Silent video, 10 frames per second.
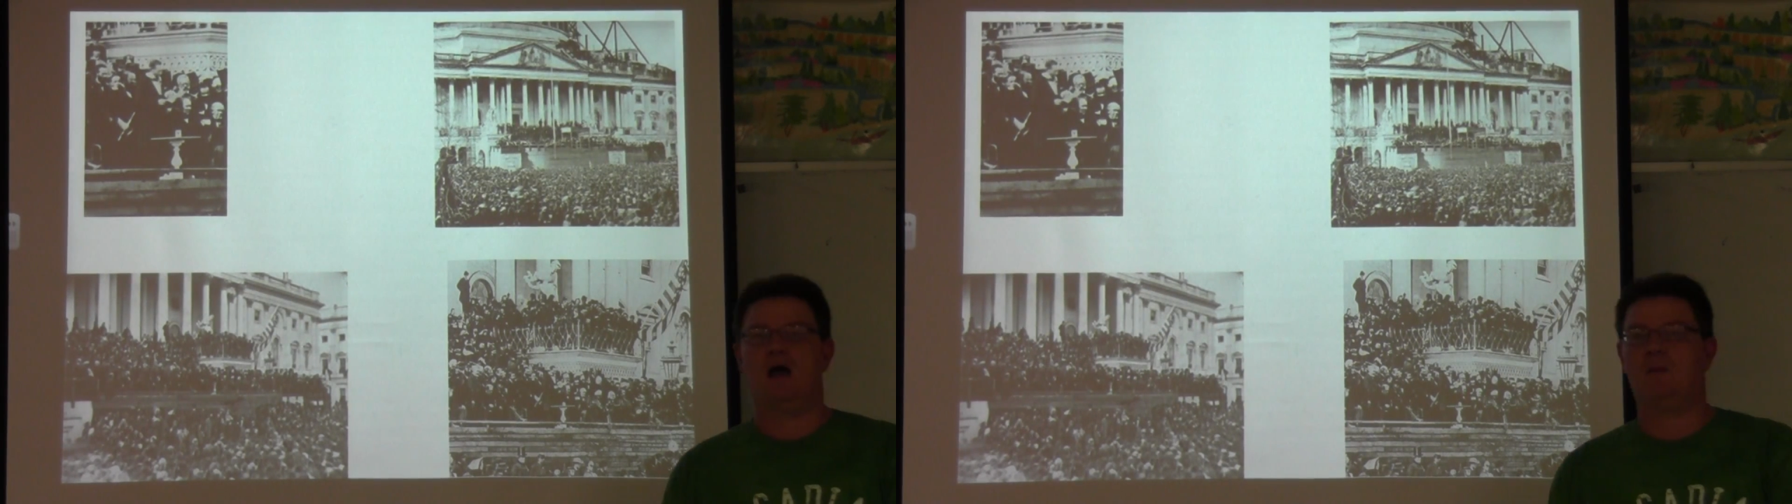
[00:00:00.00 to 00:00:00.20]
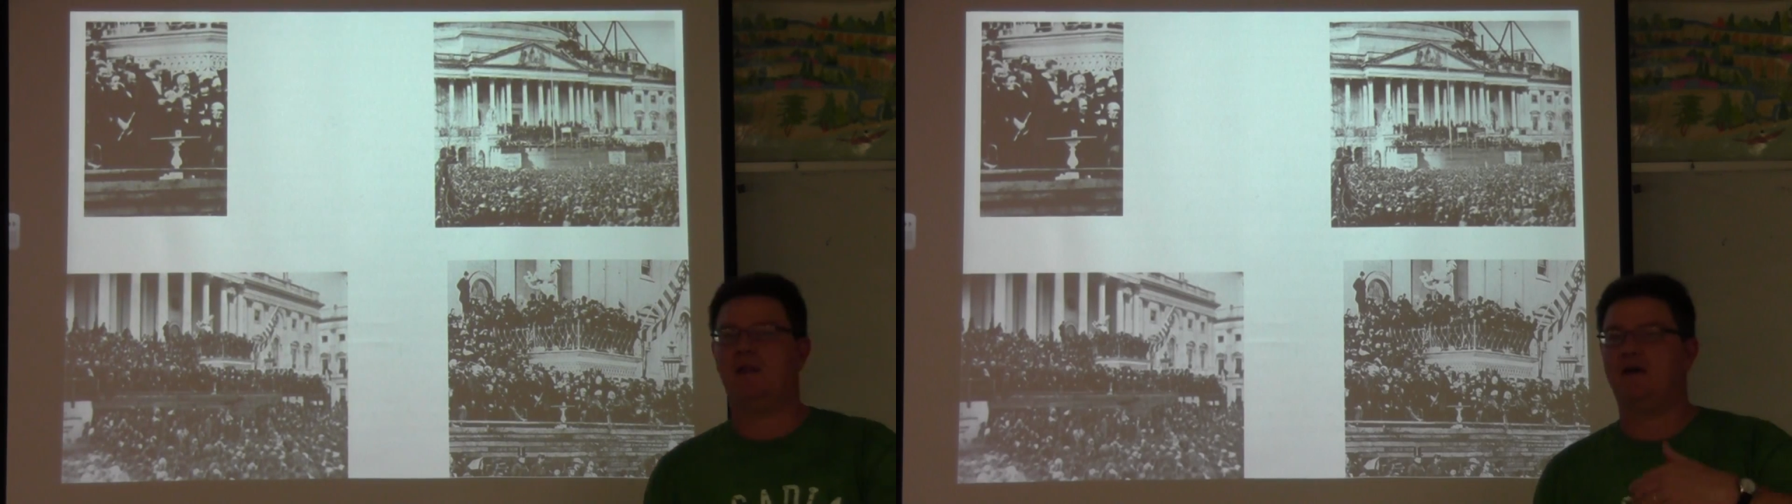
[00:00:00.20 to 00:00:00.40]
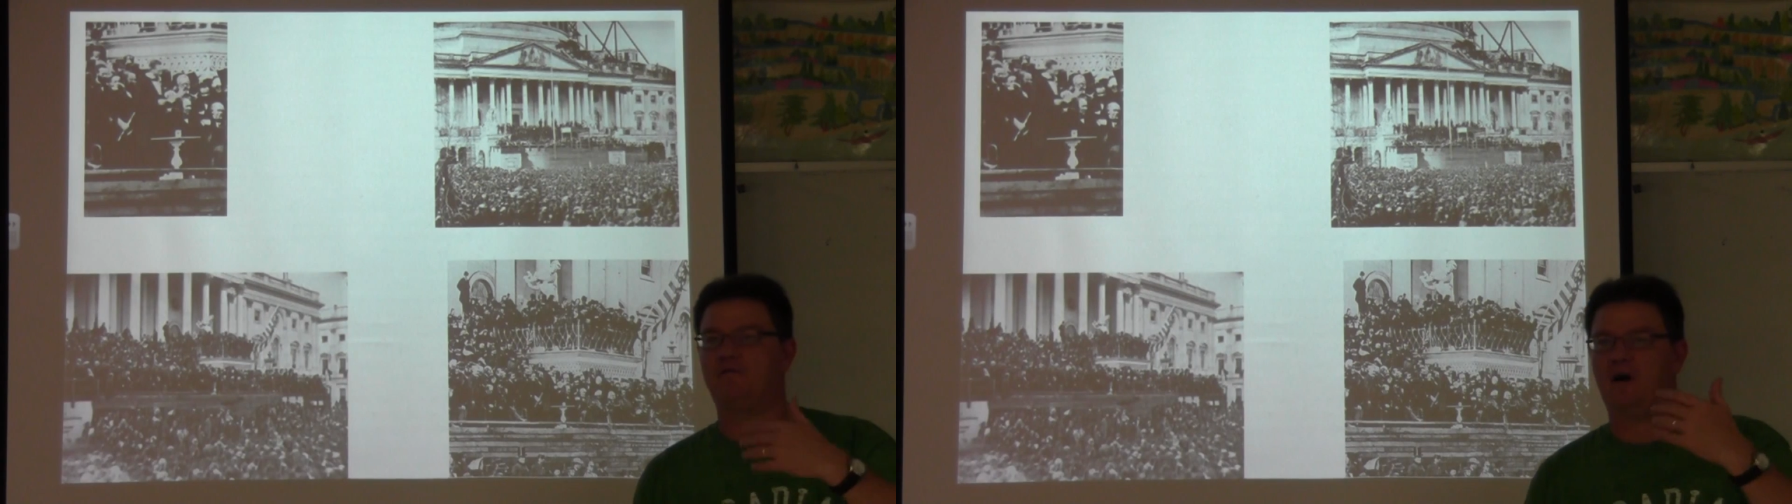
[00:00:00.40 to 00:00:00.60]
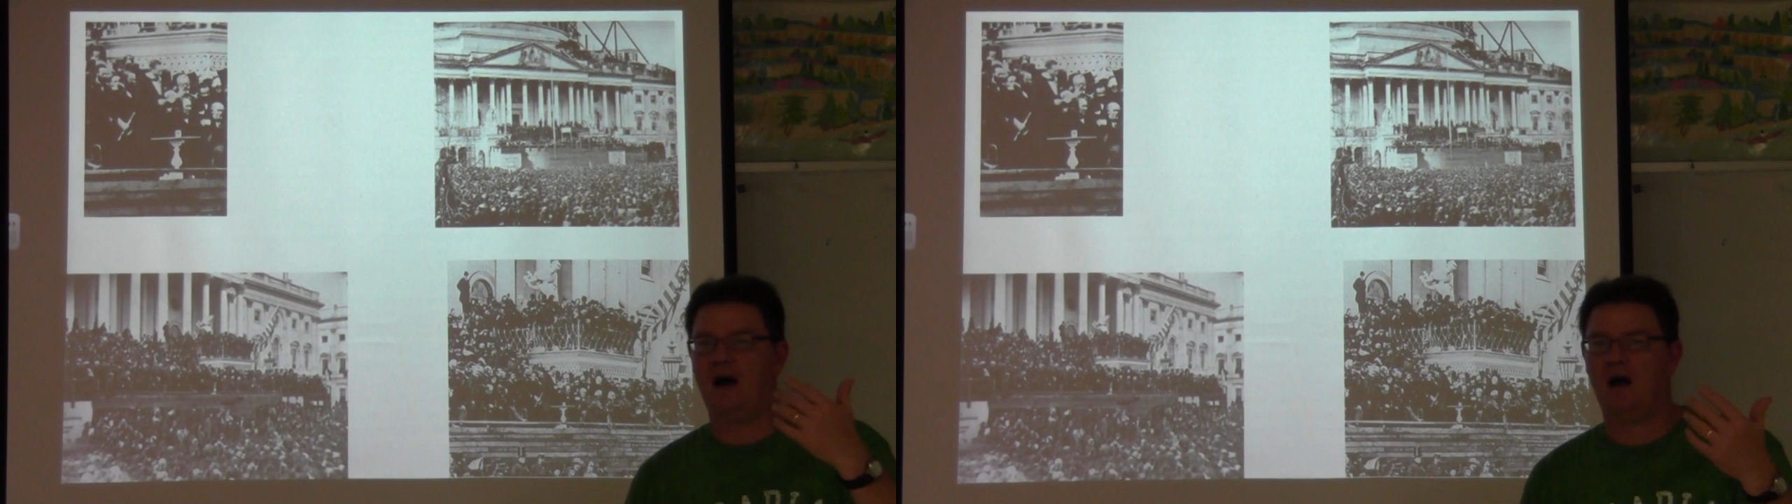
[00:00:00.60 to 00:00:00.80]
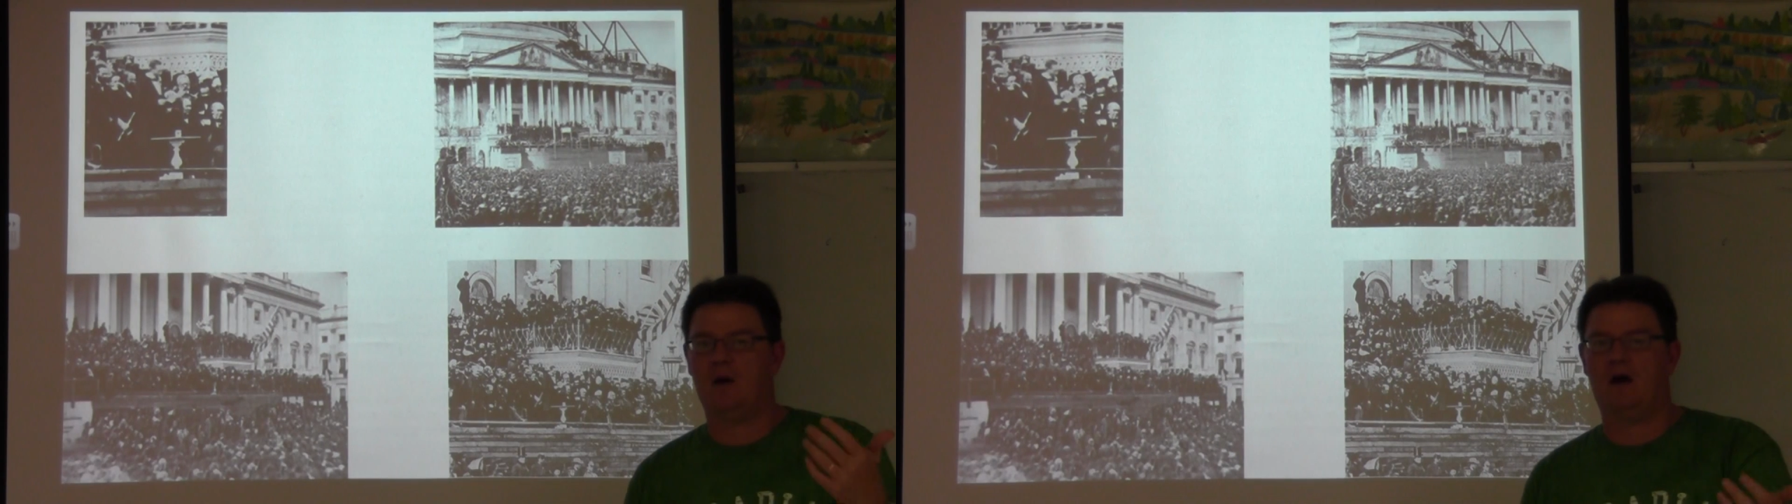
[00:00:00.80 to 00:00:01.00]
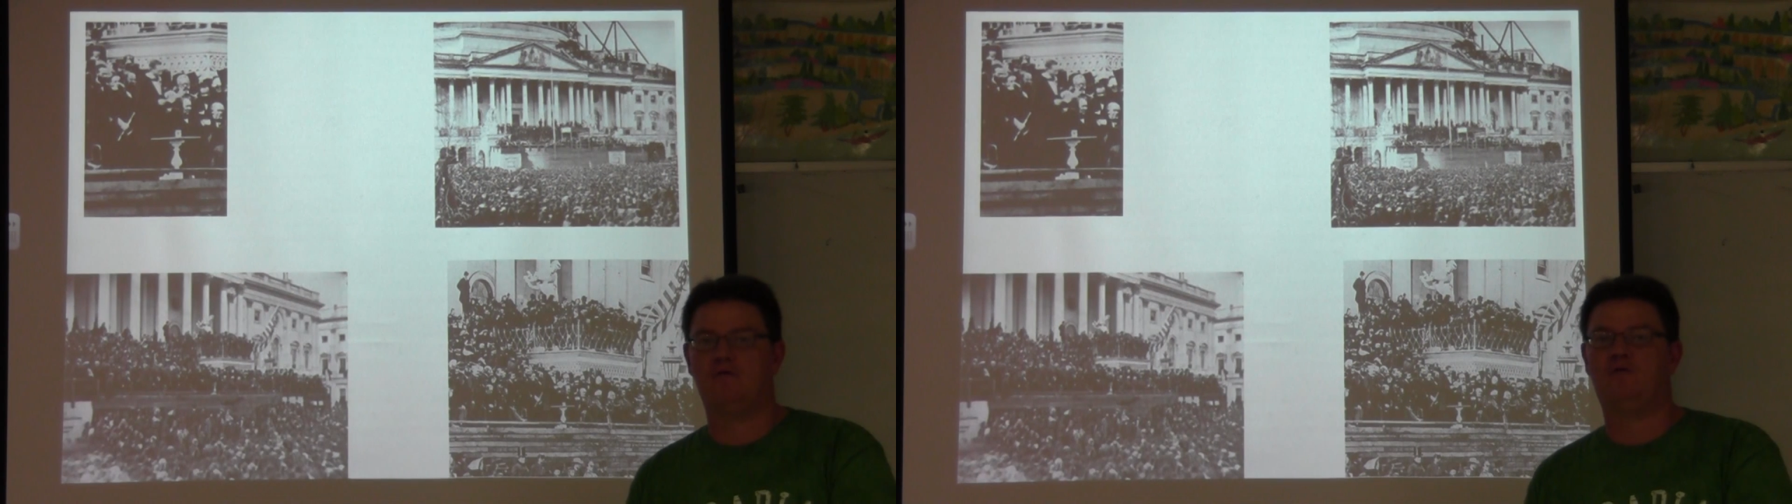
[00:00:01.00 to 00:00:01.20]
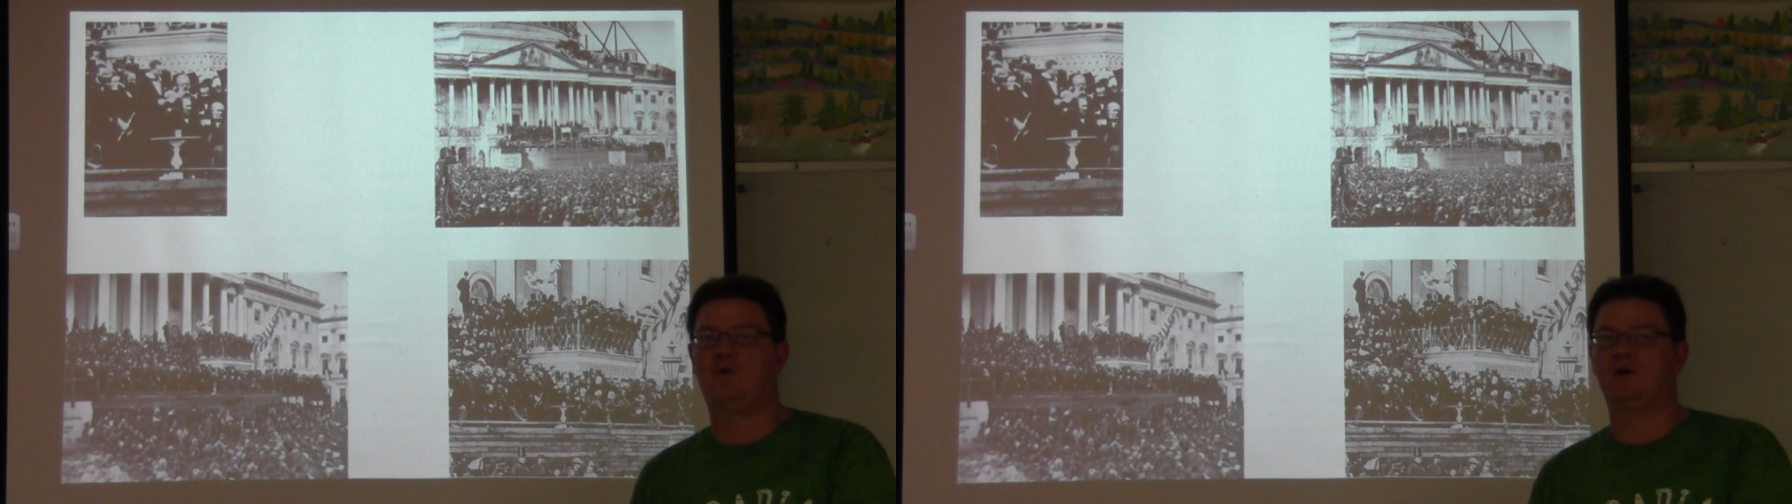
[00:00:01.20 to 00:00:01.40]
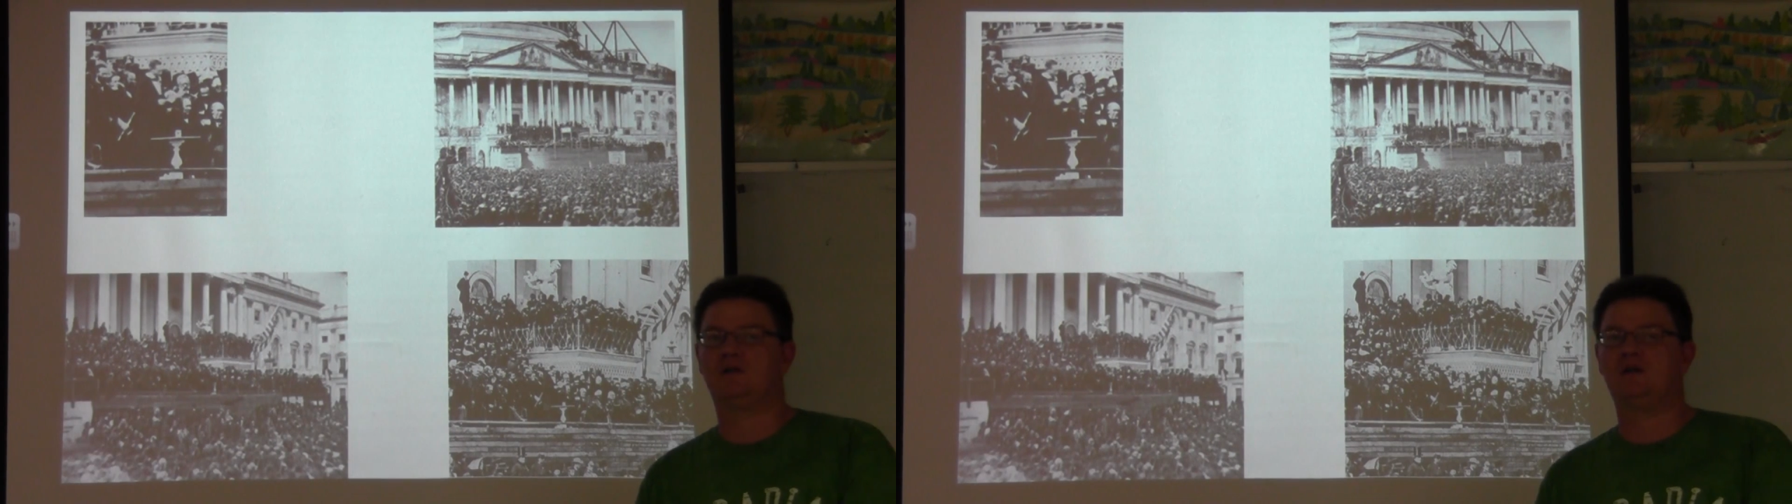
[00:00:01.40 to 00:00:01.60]
And when they fire on
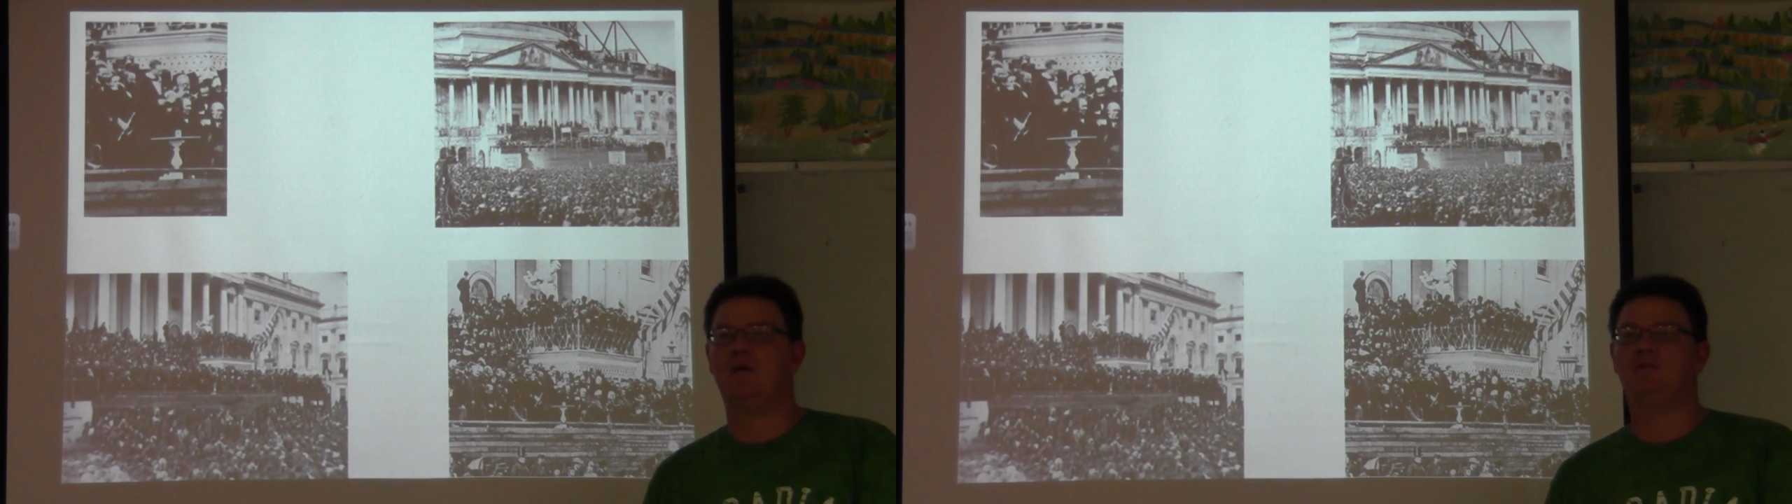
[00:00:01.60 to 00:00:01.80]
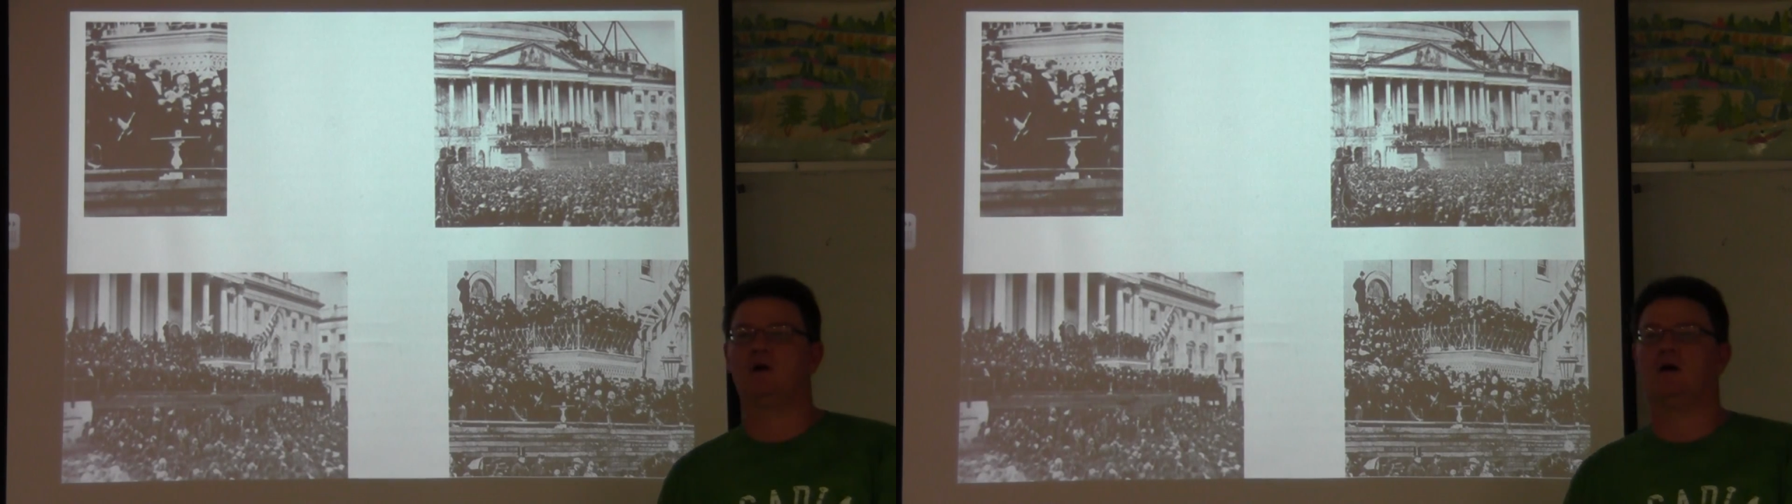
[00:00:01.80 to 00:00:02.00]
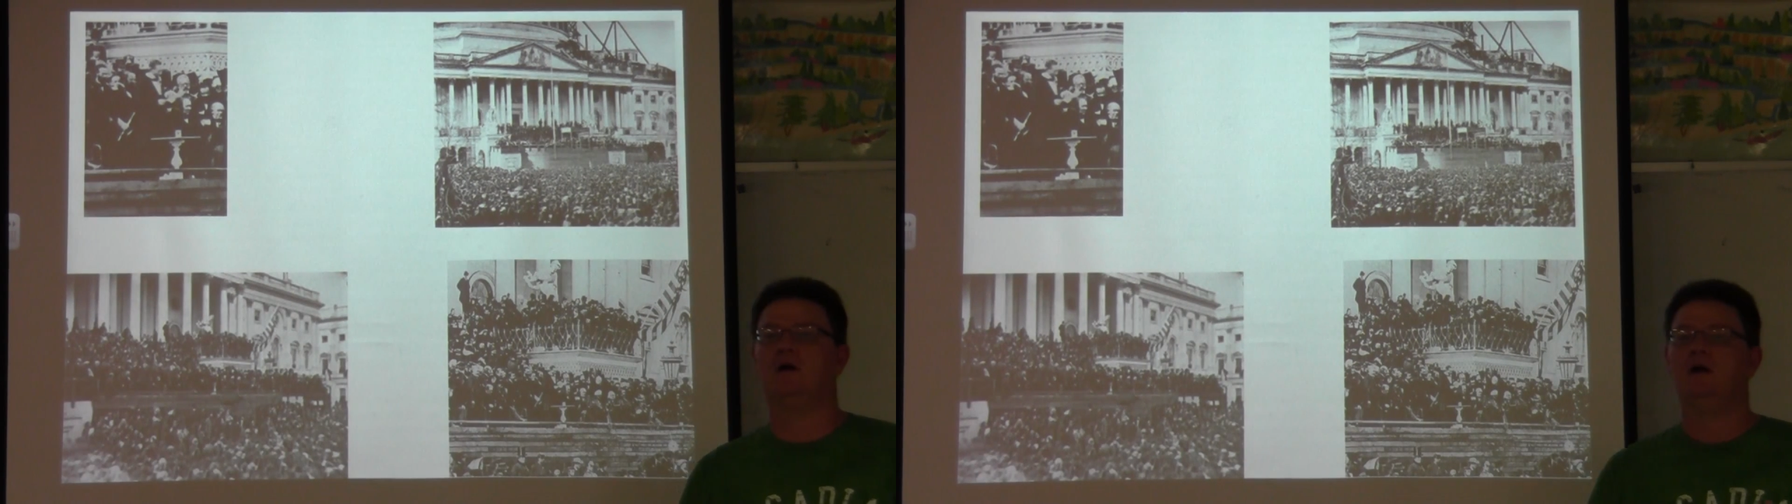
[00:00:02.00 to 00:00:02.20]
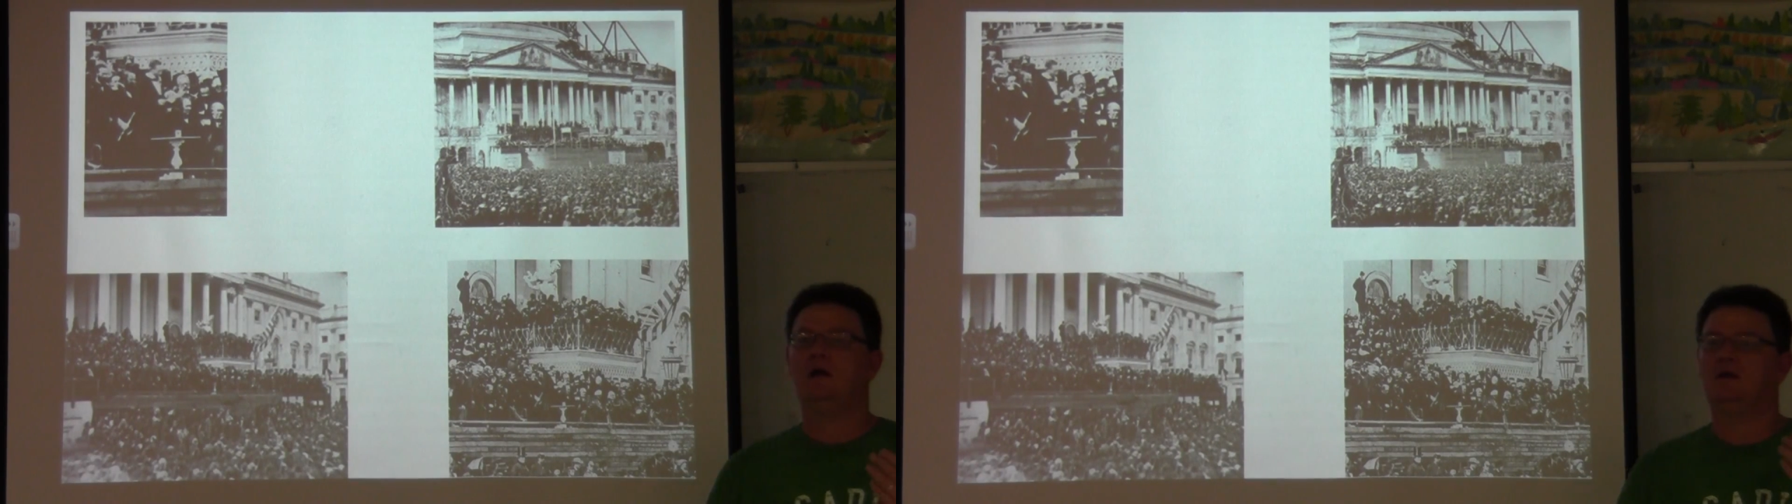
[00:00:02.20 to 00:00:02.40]
Fort Sumter,